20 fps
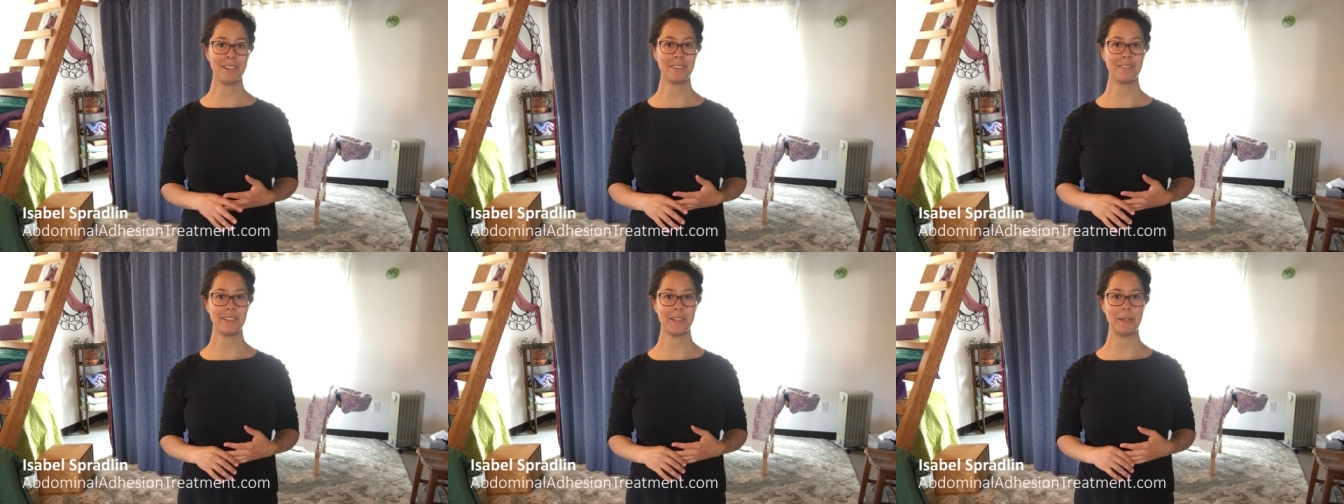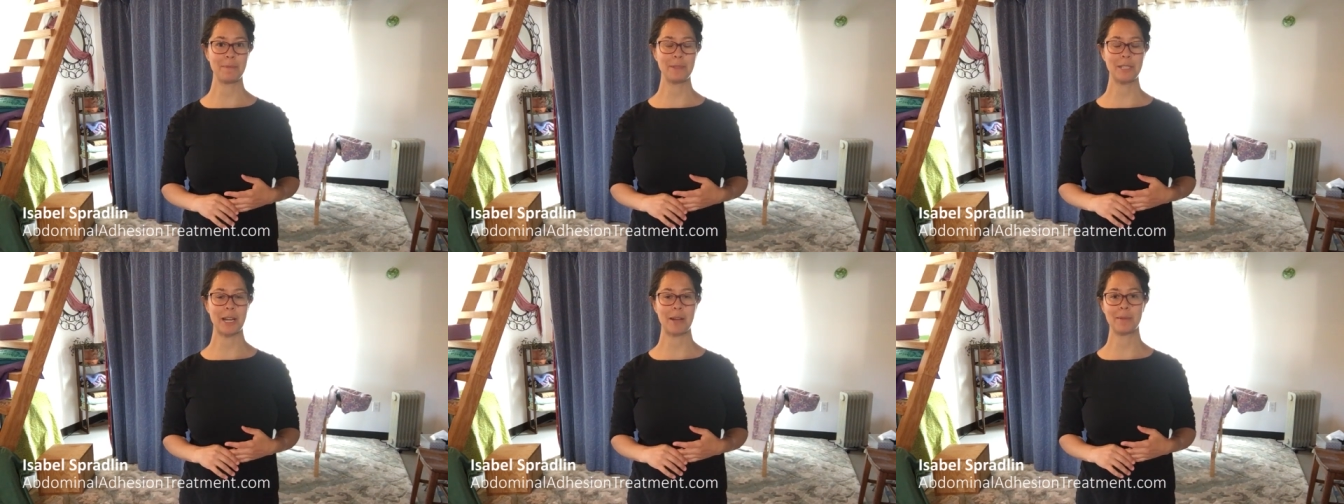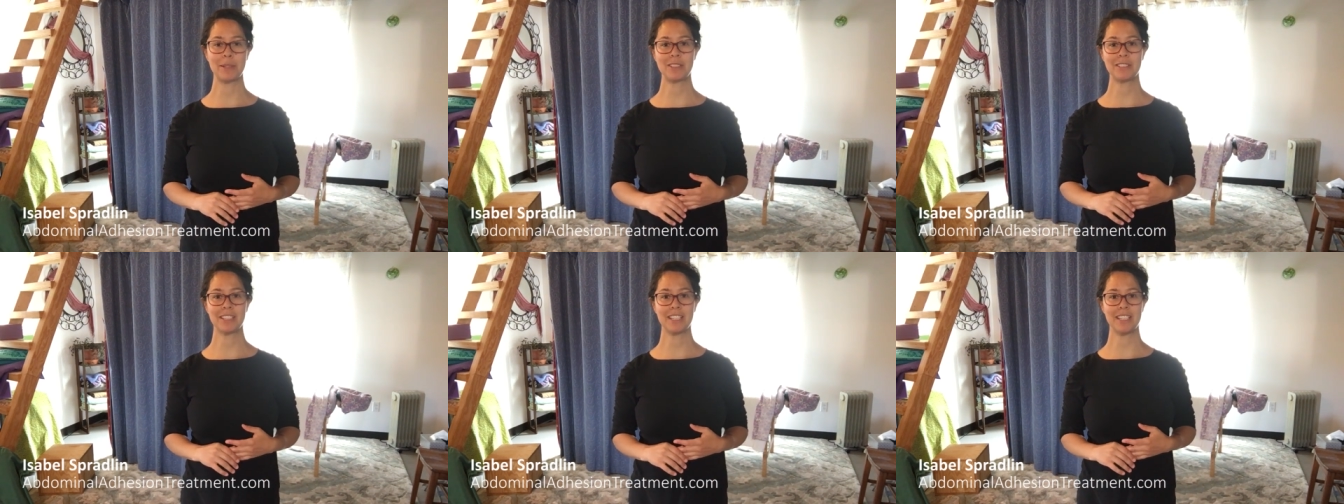of
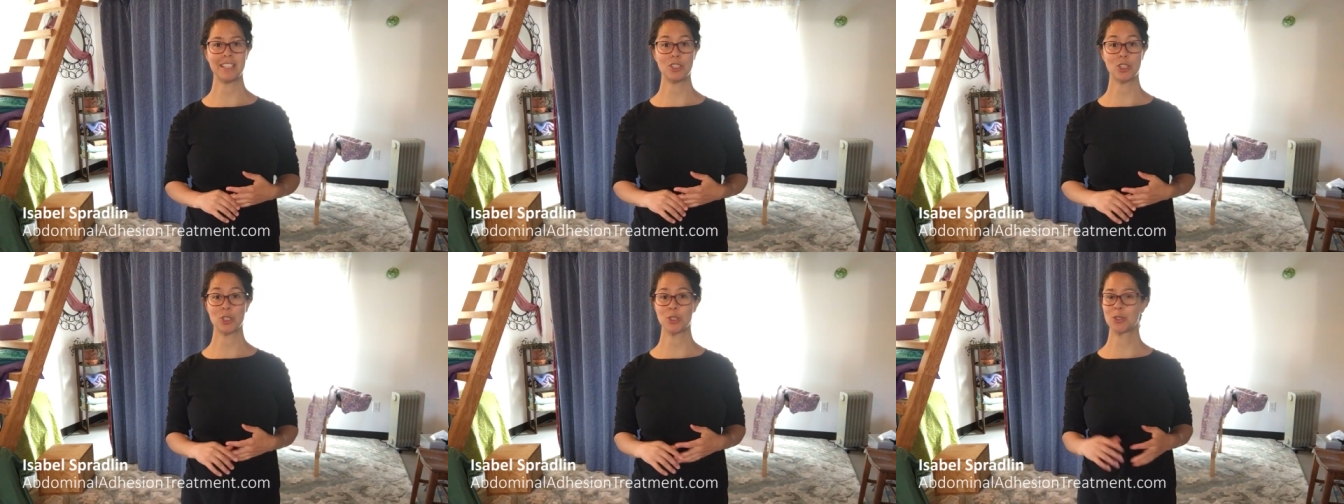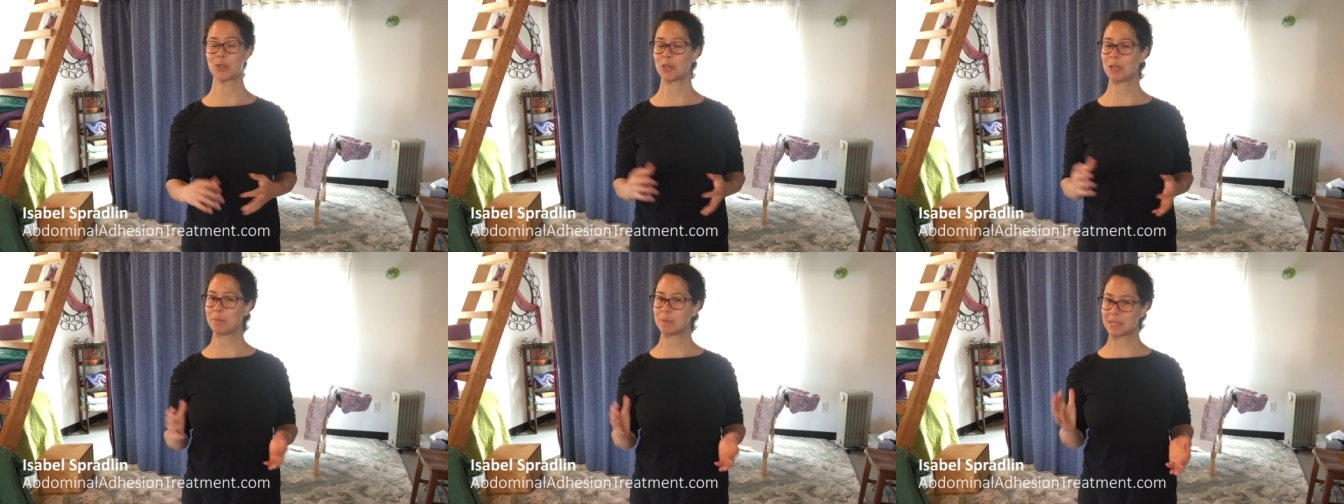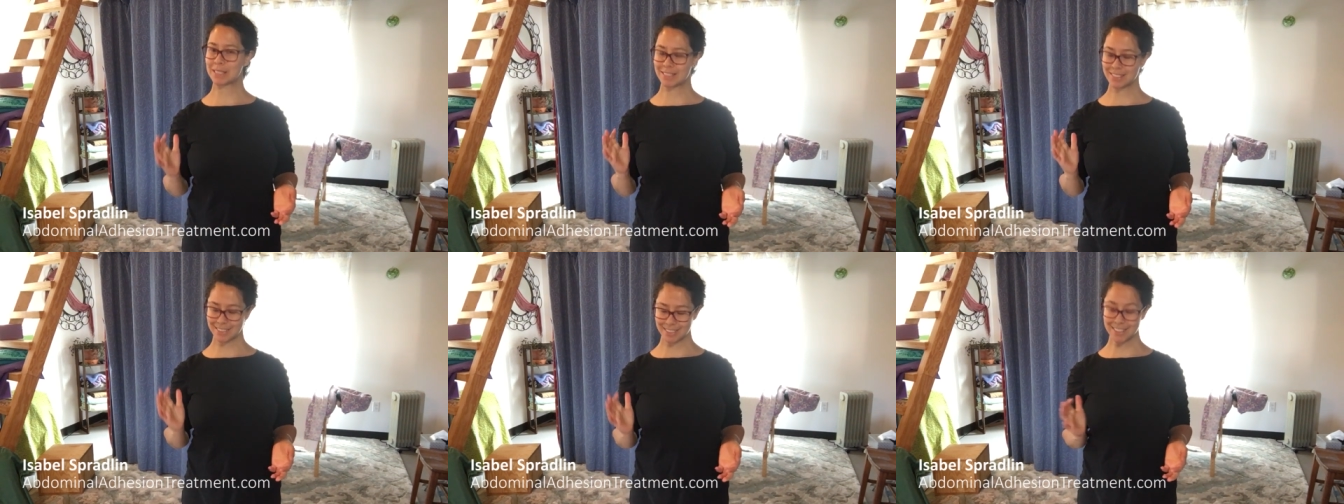abdominal adhesion
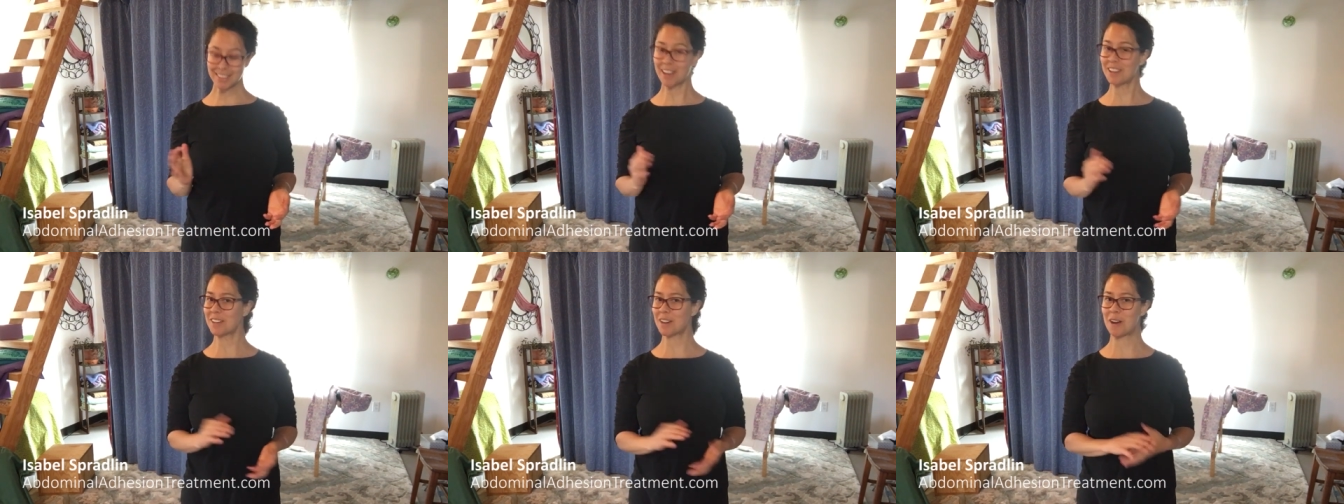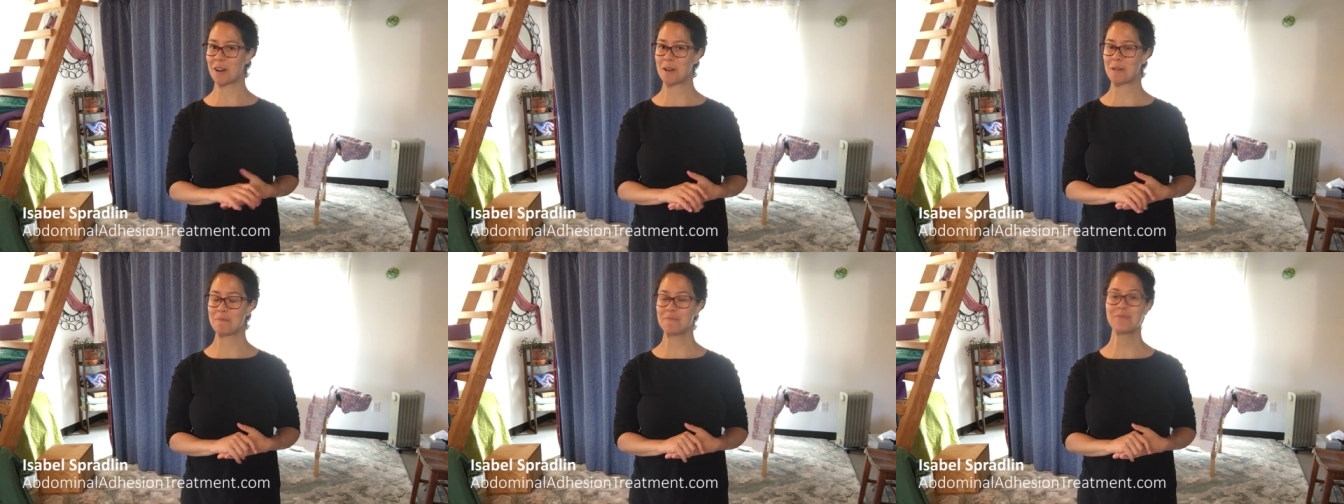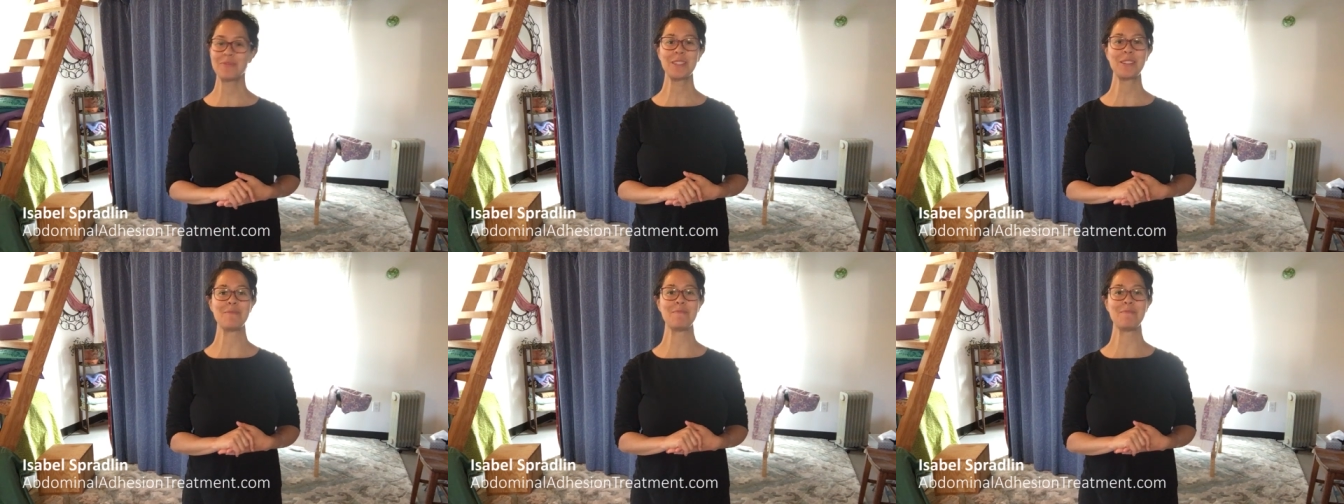treatment dot com.